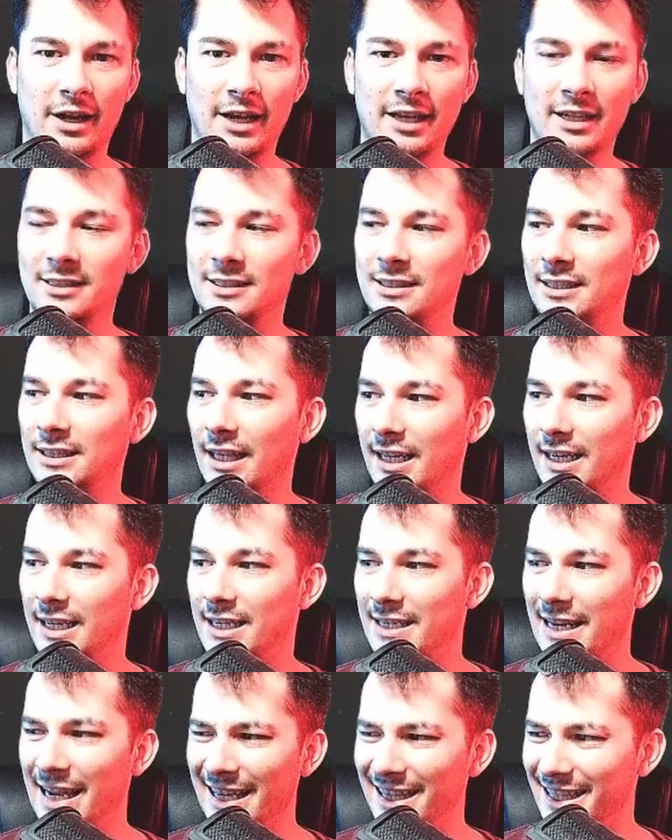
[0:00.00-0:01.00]
could see like a
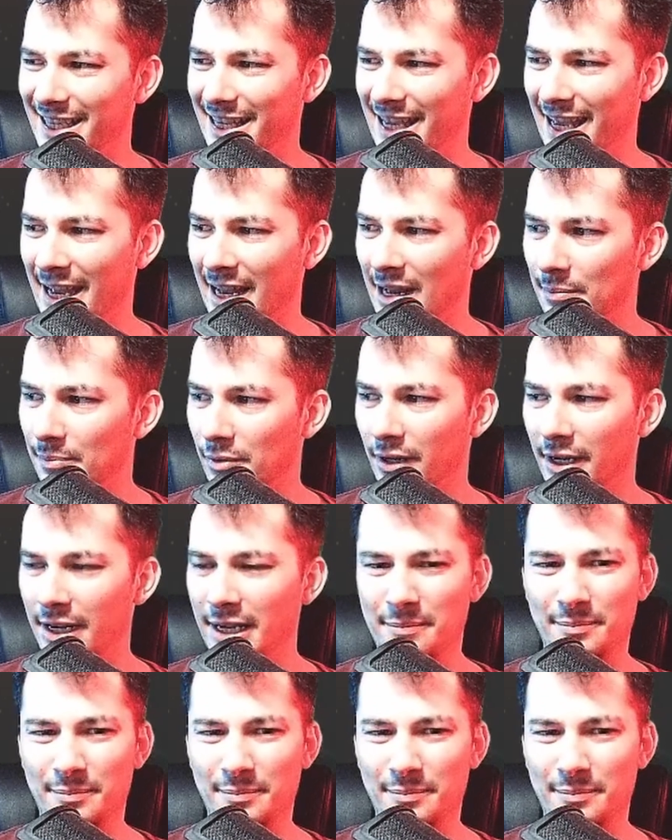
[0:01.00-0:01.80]
daily cap, right?